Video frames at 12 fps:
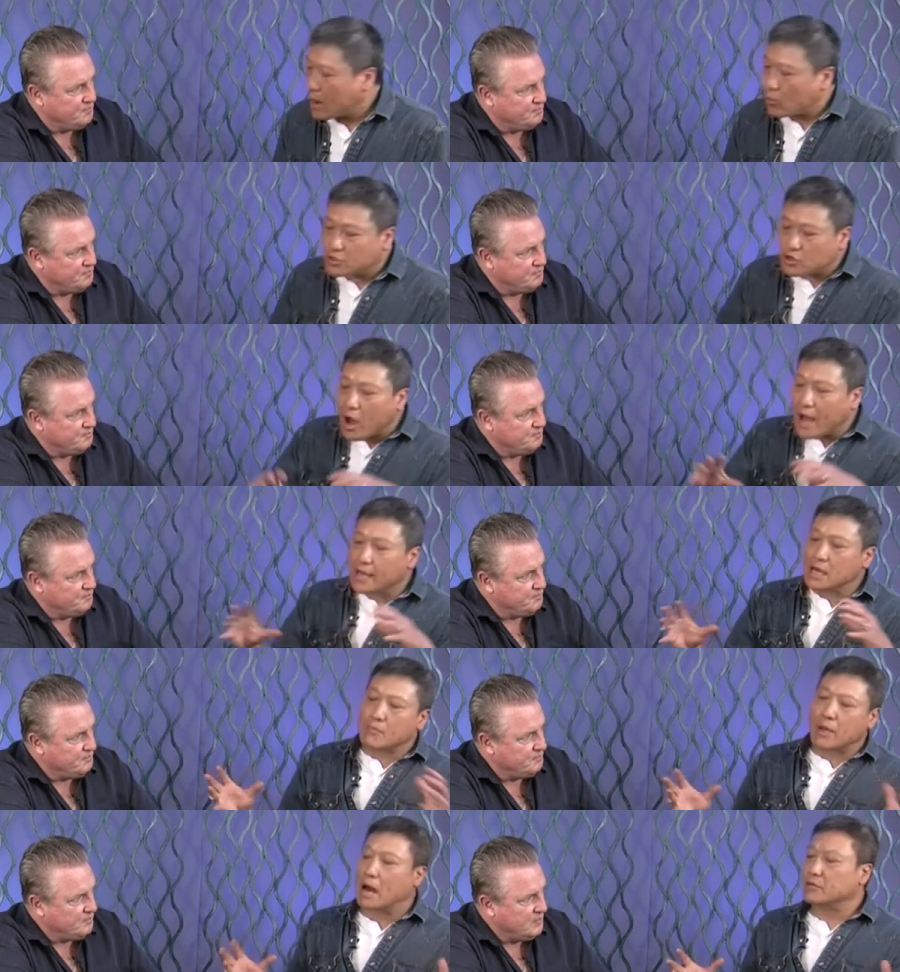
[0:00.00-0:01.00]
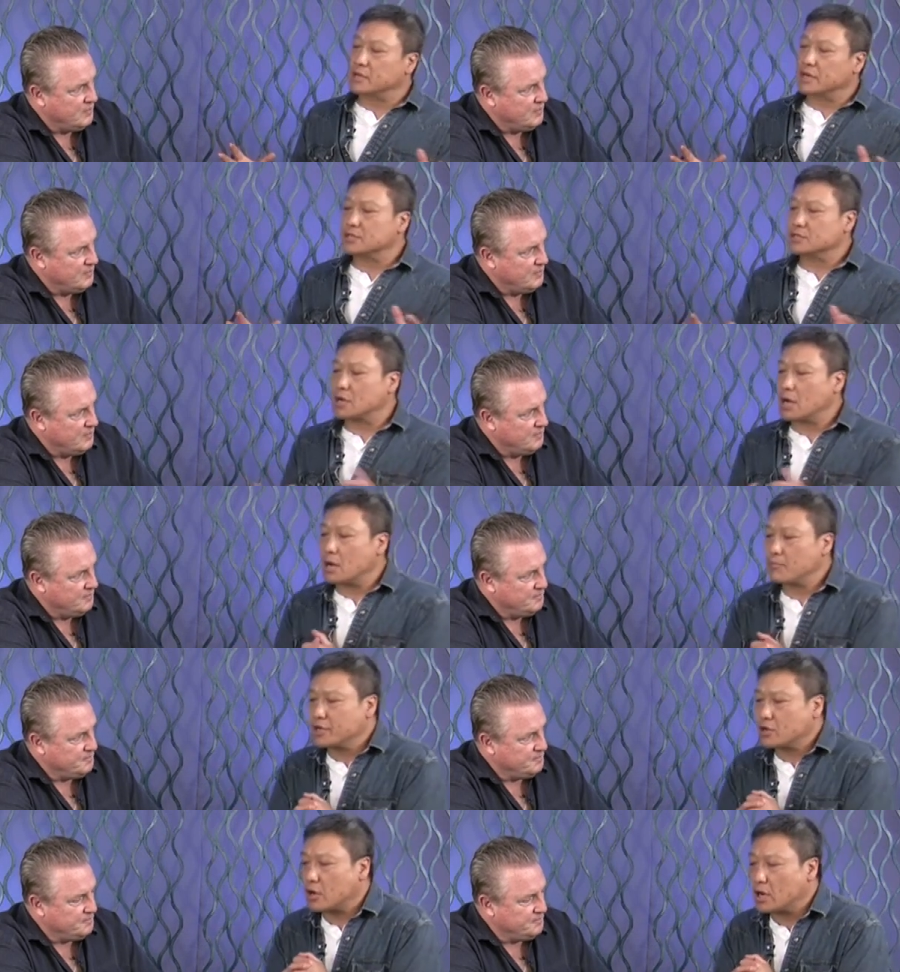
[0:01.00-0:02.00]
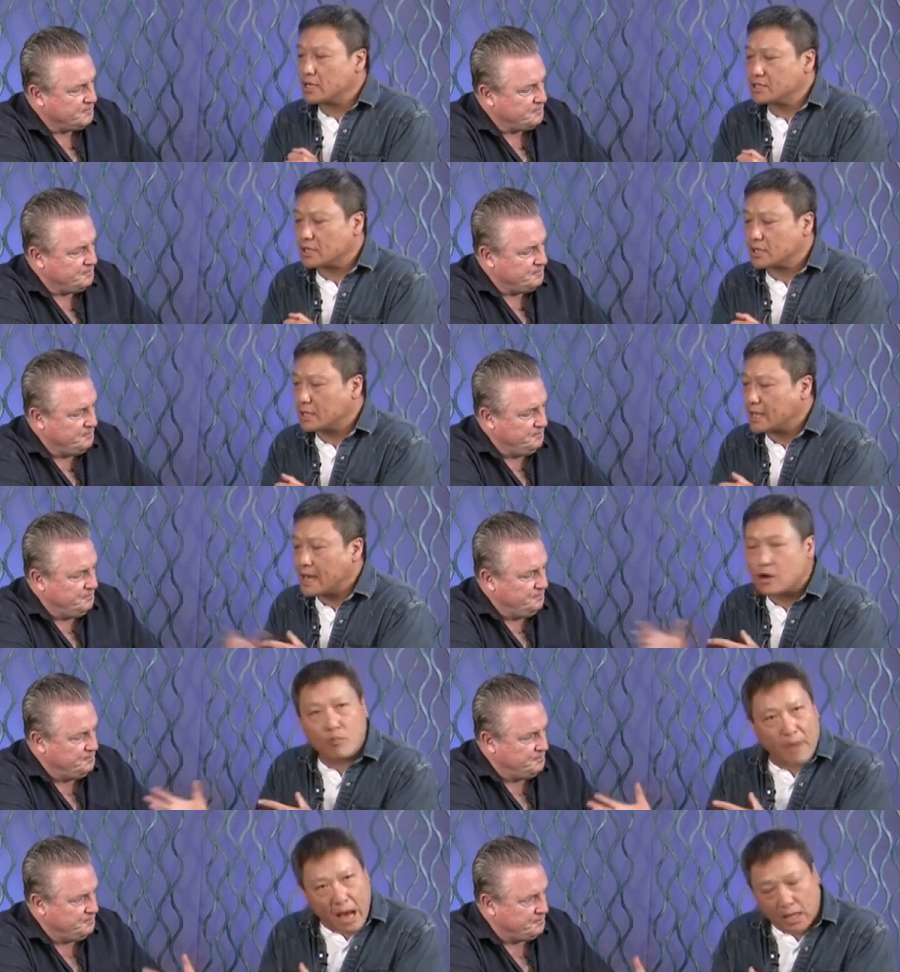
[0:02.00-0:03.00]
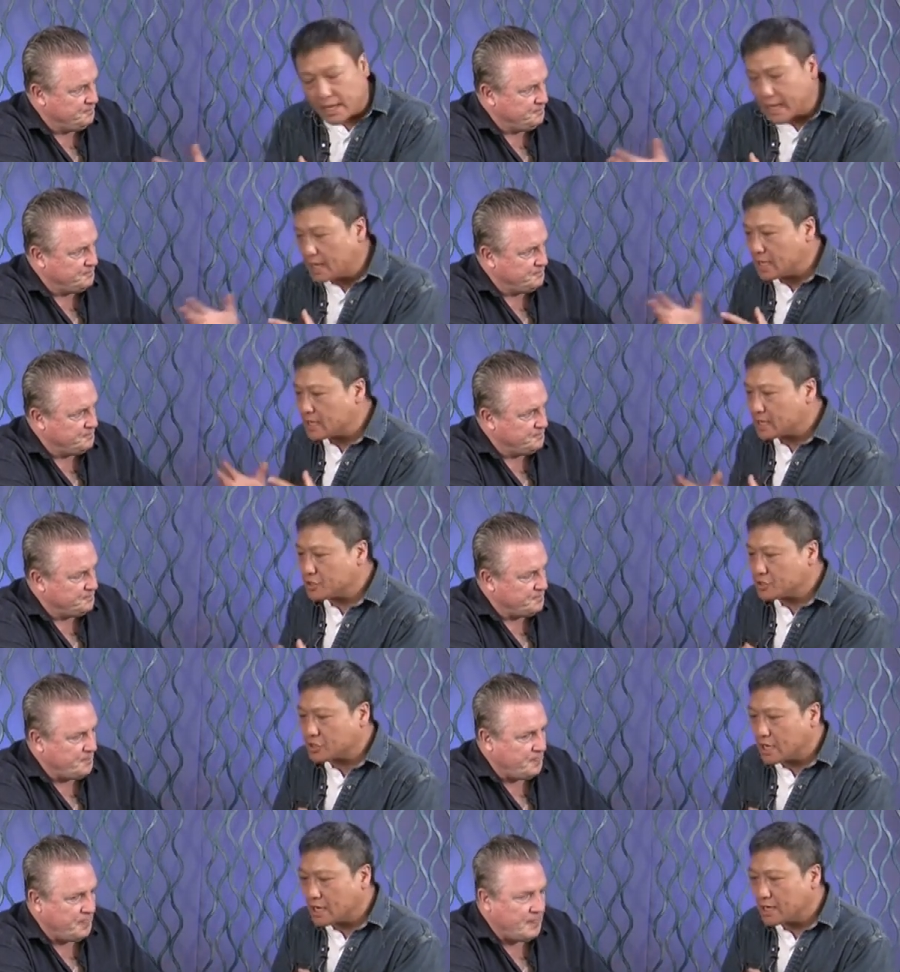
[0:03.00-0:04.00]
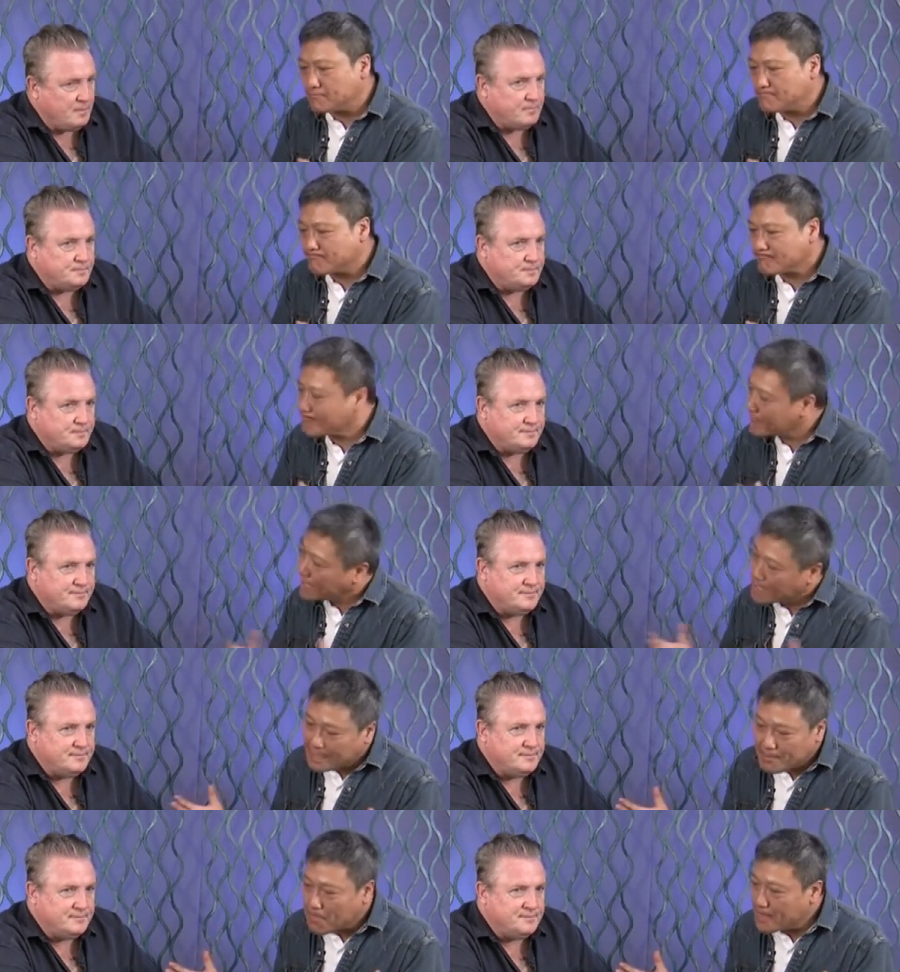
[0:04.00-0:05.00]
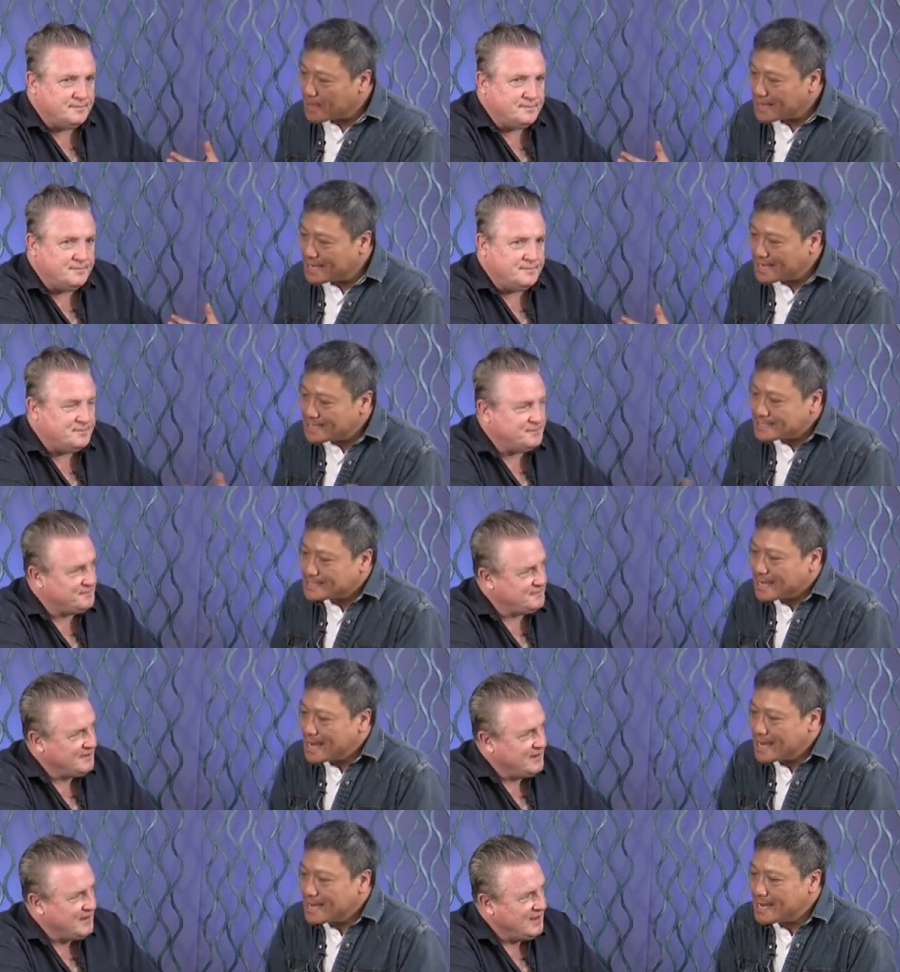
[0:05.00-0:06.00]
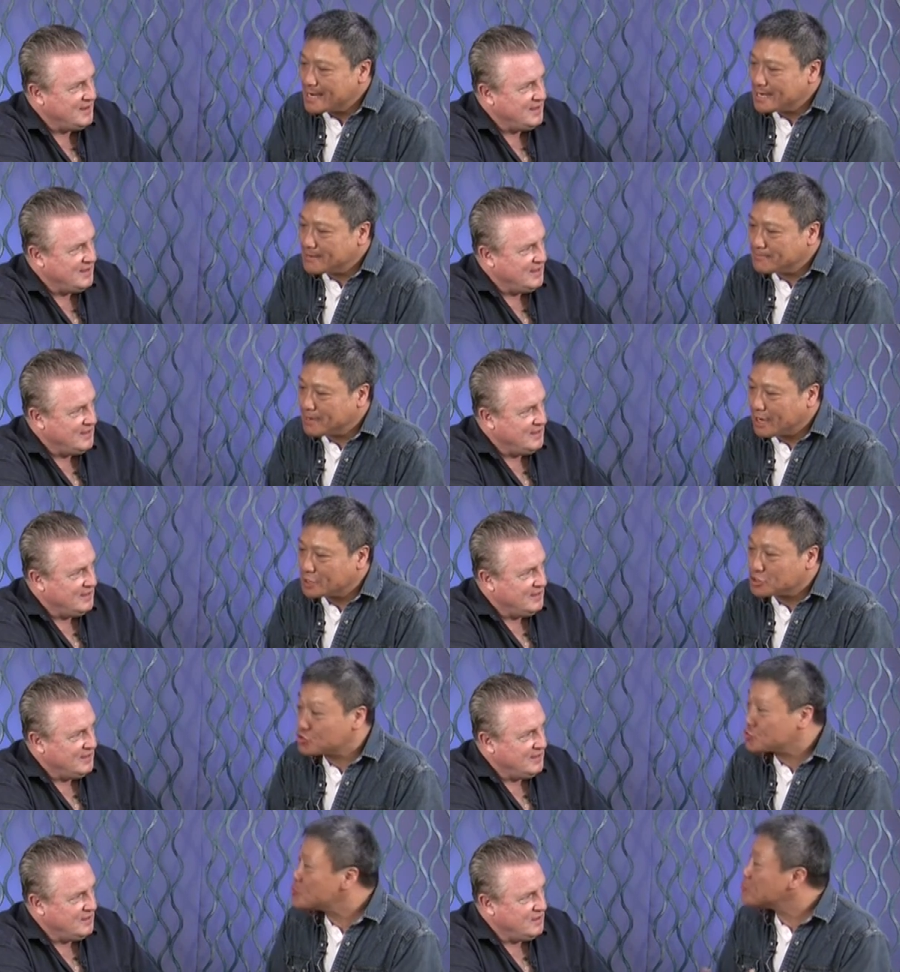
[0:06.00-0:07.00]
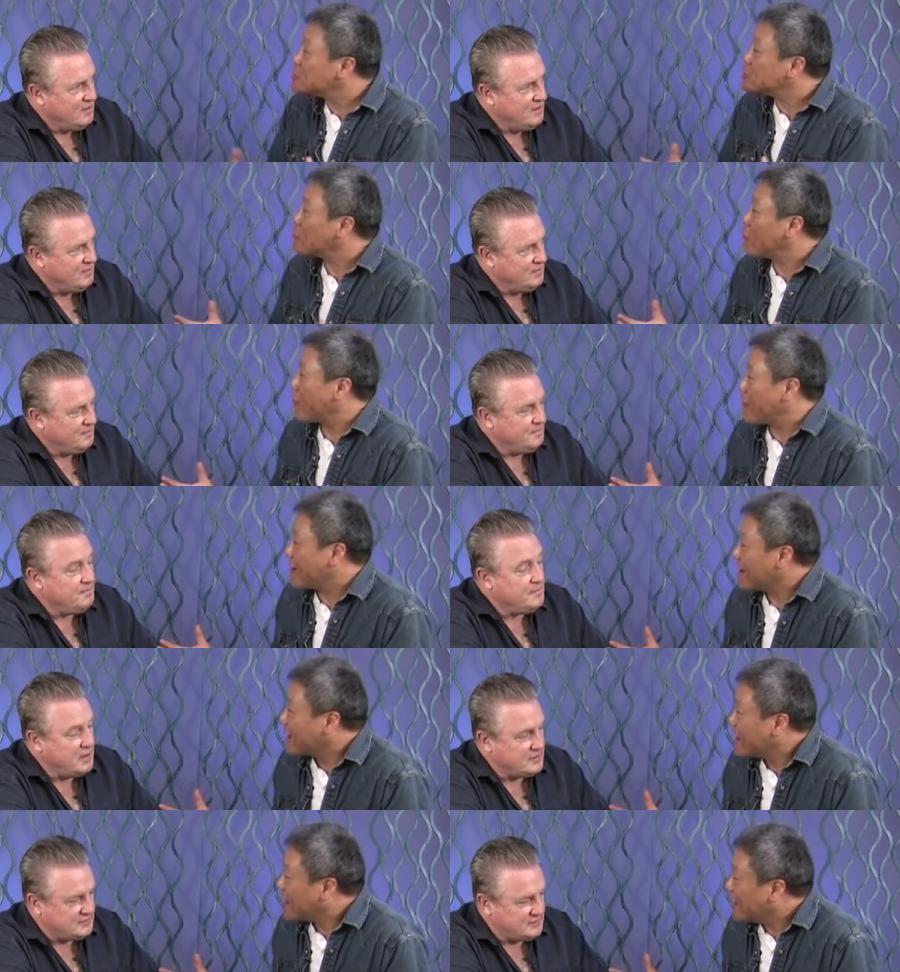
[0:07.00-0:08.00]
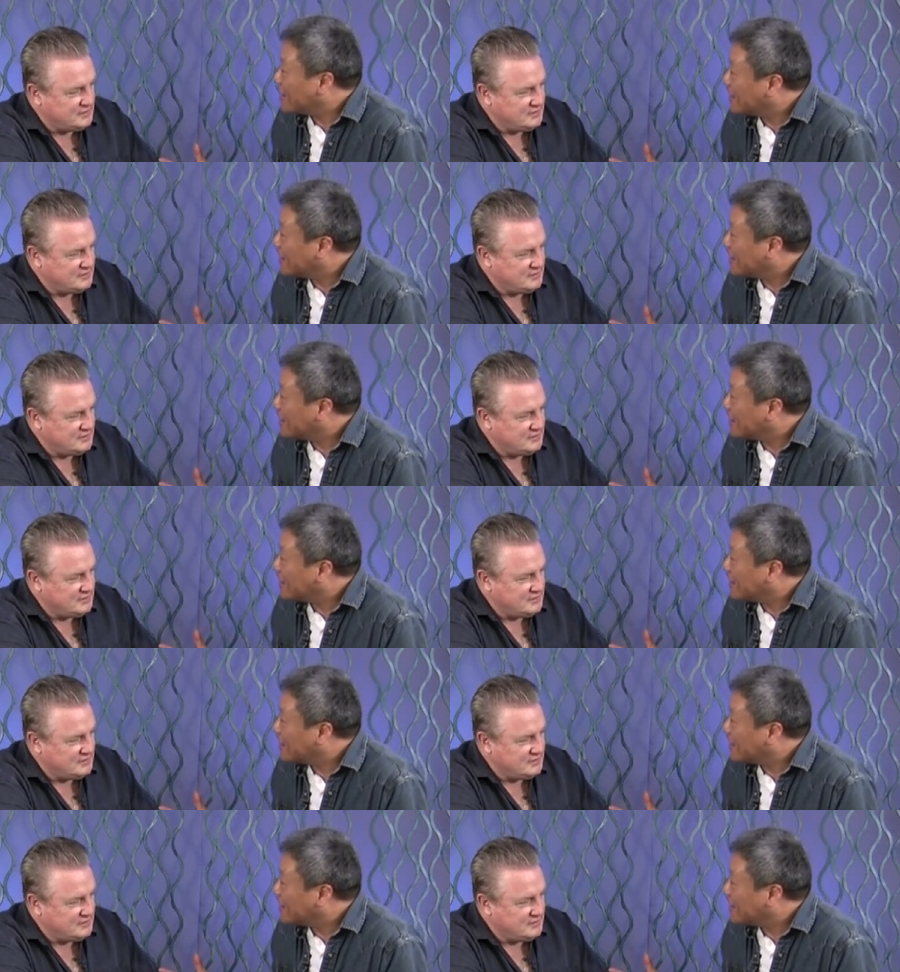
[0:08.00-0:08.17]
Speaker 1: Now, we're talking about this uh, because Ken mm-hmm. O'Malley is. Um, he is a uh, a troubadour, yes.